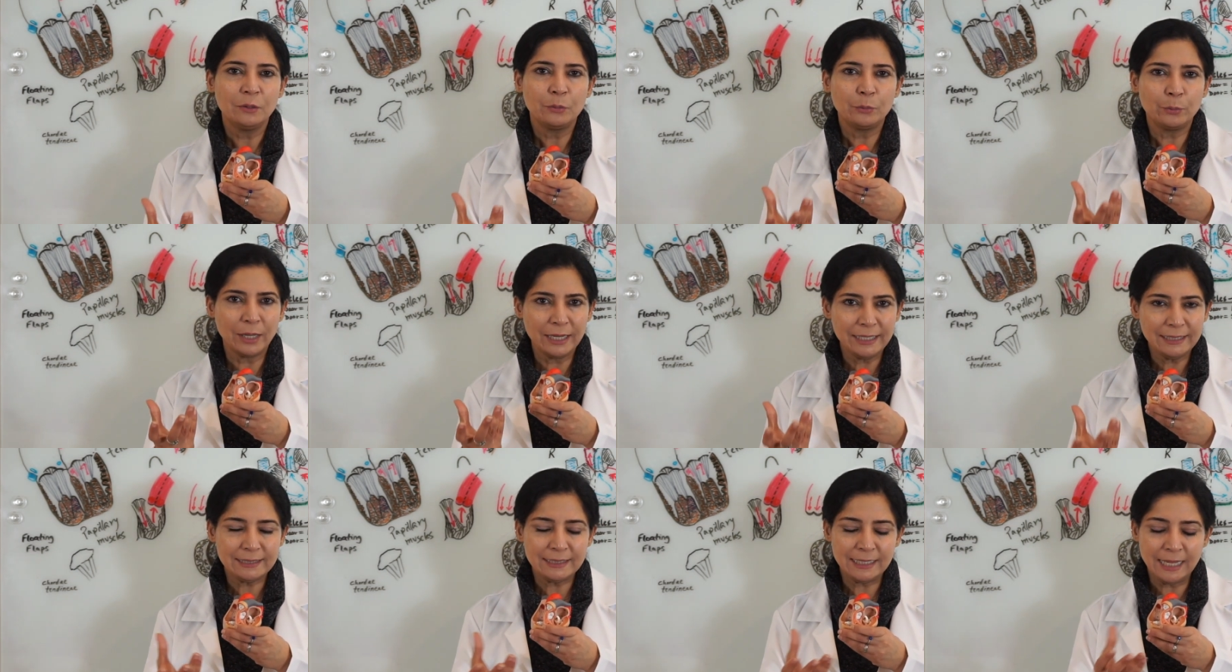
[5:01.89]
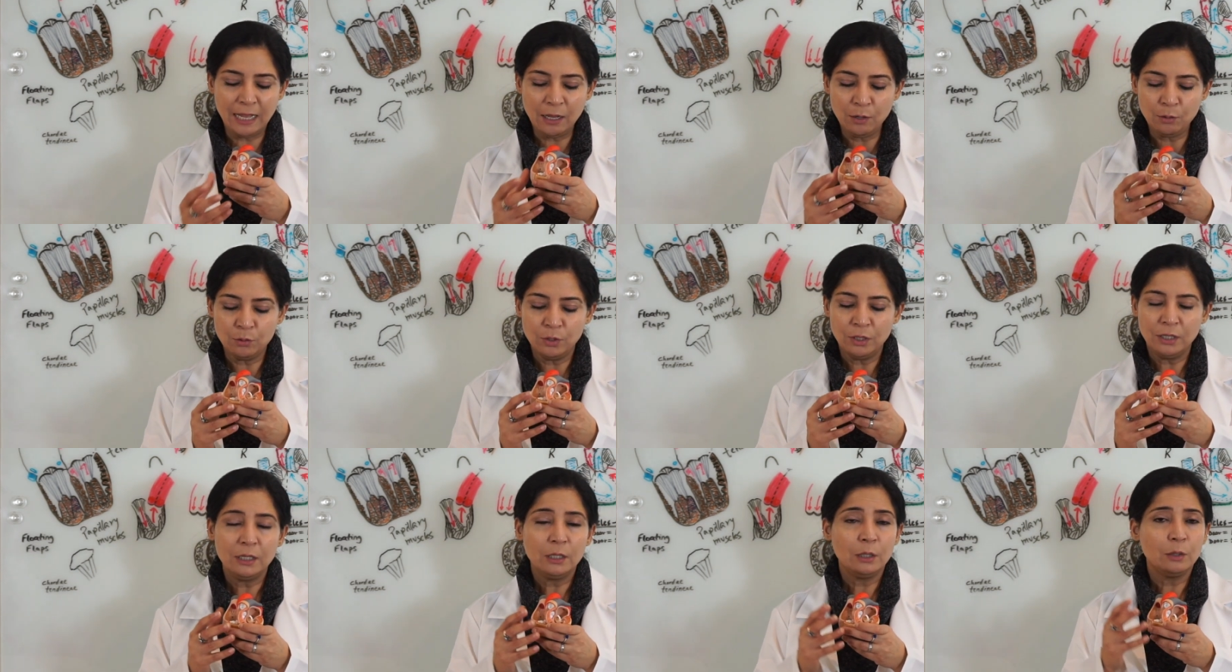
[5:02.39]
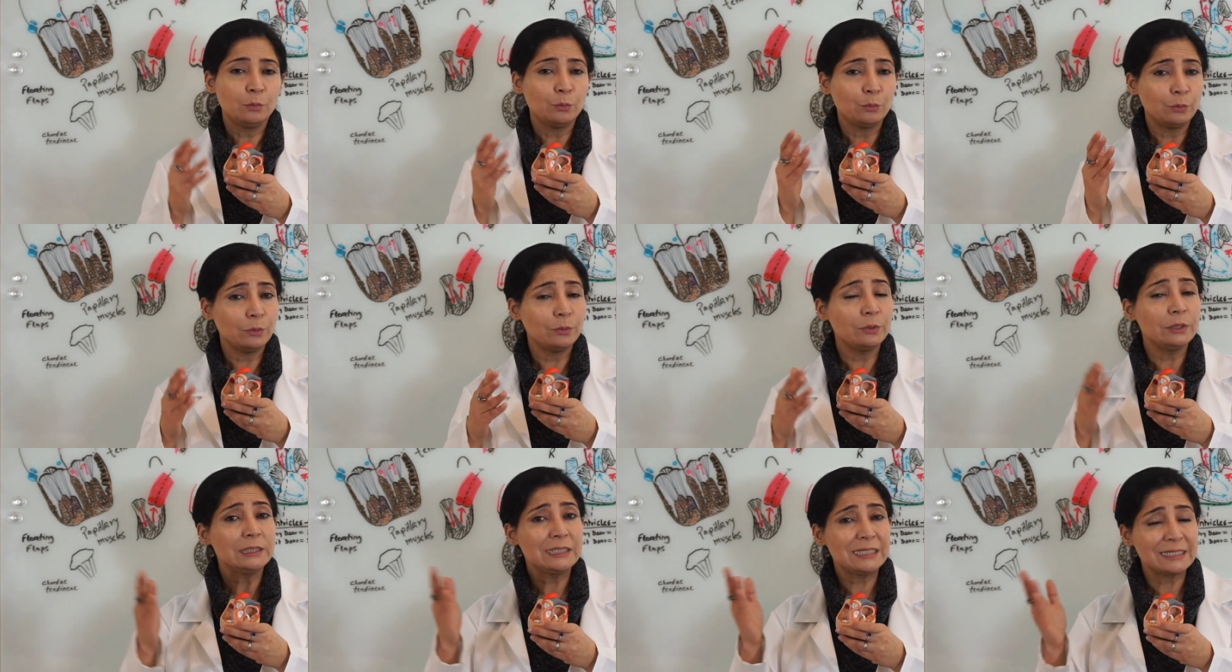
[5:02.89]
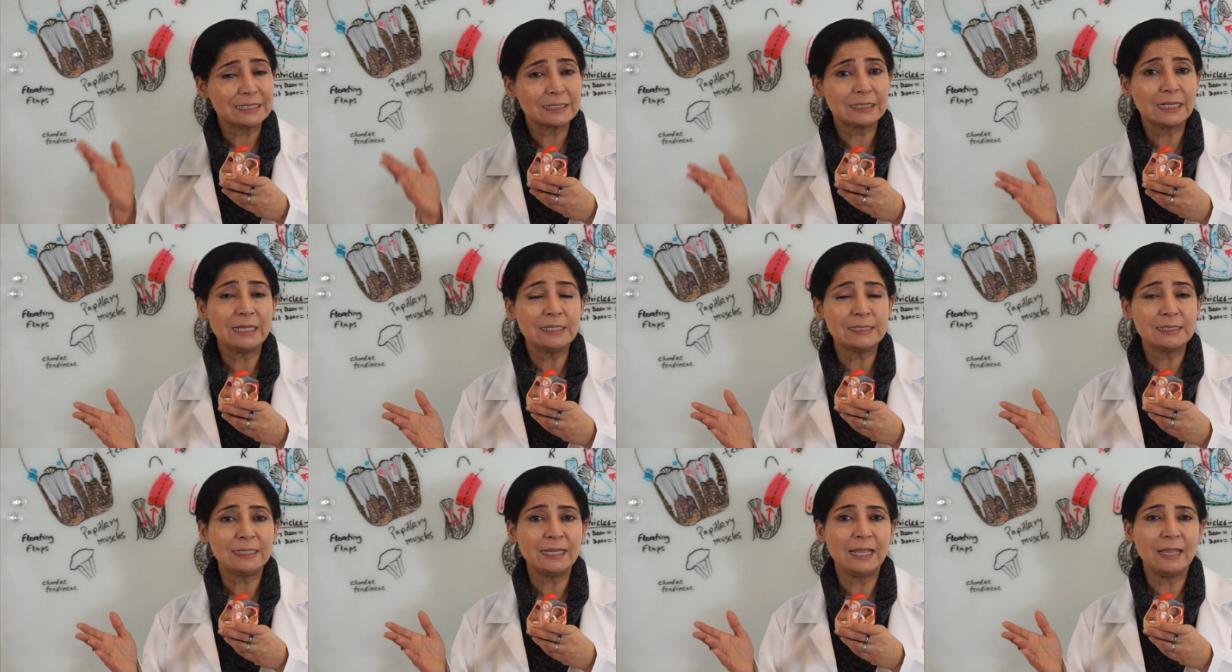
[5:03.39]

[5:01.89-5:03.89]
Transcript: right now. We will discuss